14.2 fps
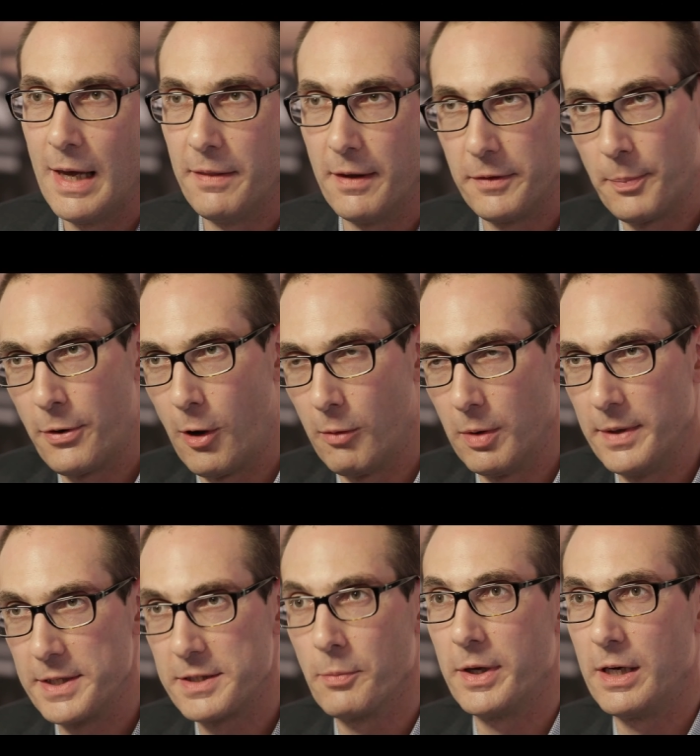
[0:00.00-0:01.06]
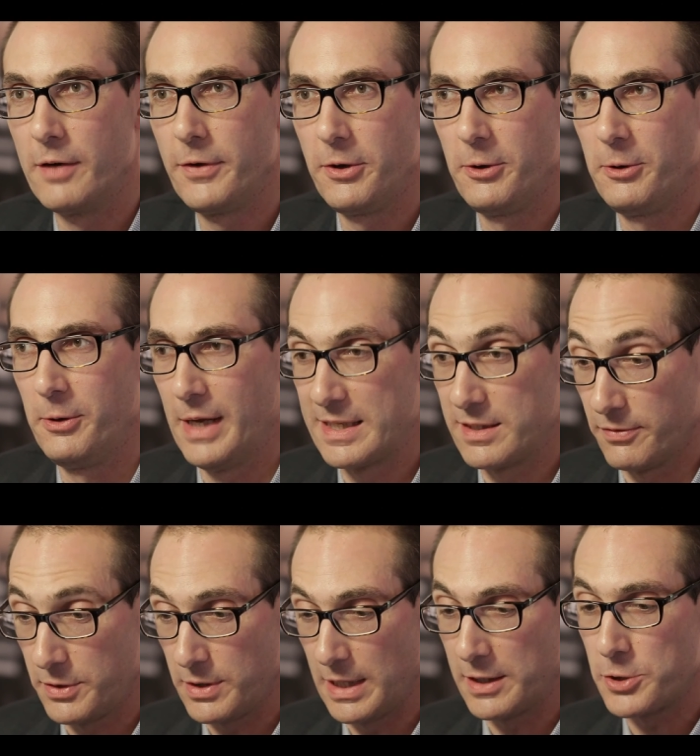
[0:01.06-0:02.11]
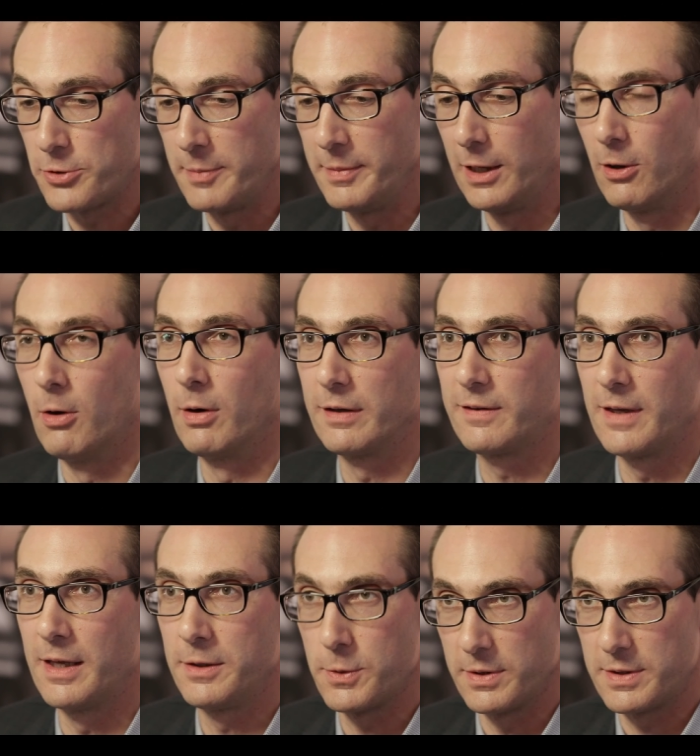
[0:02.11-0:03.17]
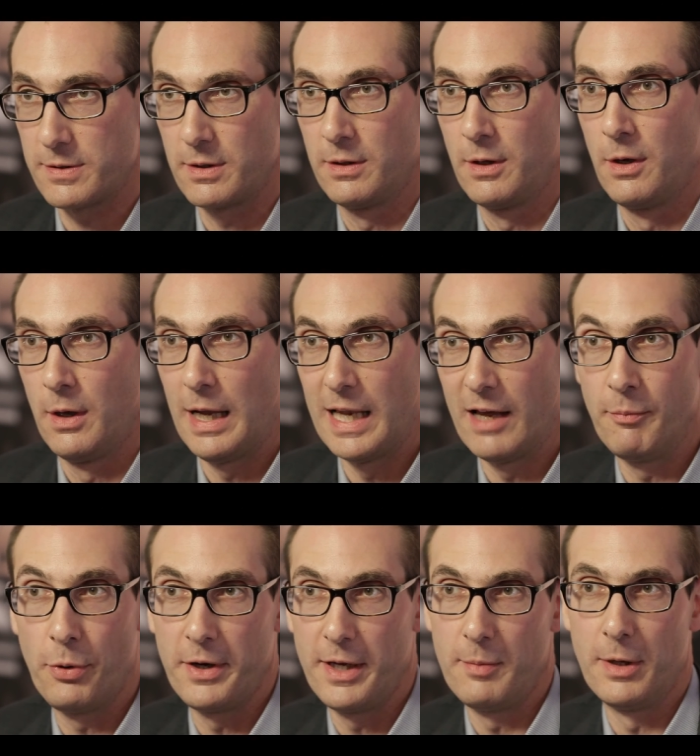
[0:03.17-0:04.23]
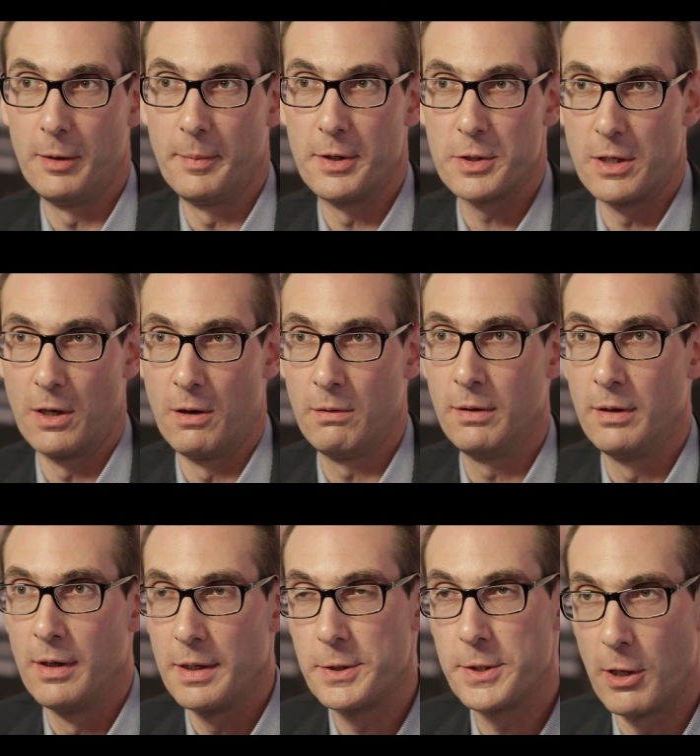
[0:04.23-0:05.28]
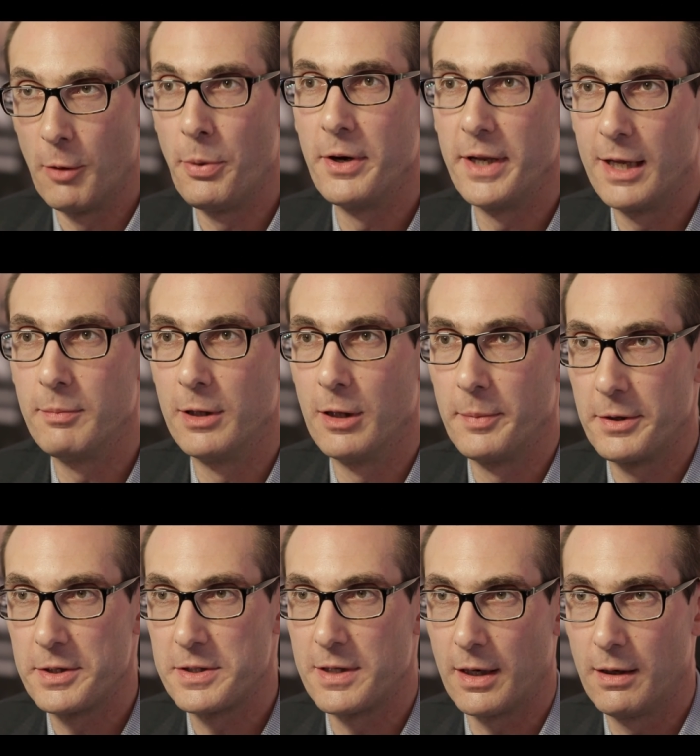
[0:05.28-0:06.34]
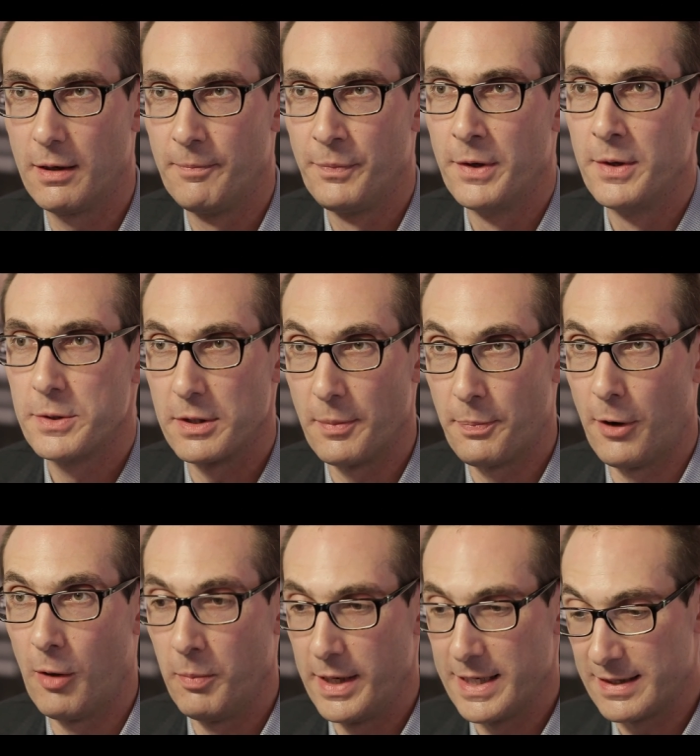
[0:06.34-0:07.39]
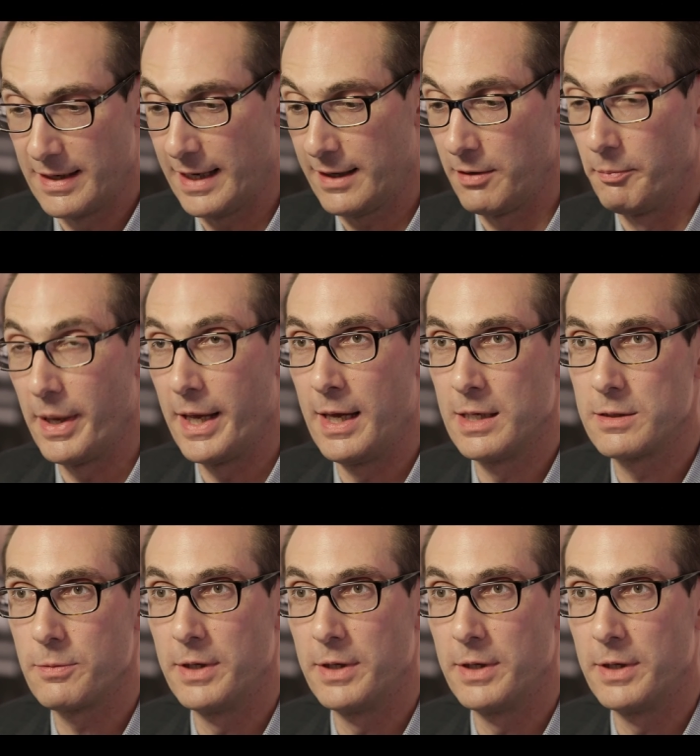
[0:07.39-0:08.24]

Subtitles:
in that the problem is that it's extremely long and thin, so it's 11.8 millimeters long, 0.8 millimeters thick. So the problem is that it can bend,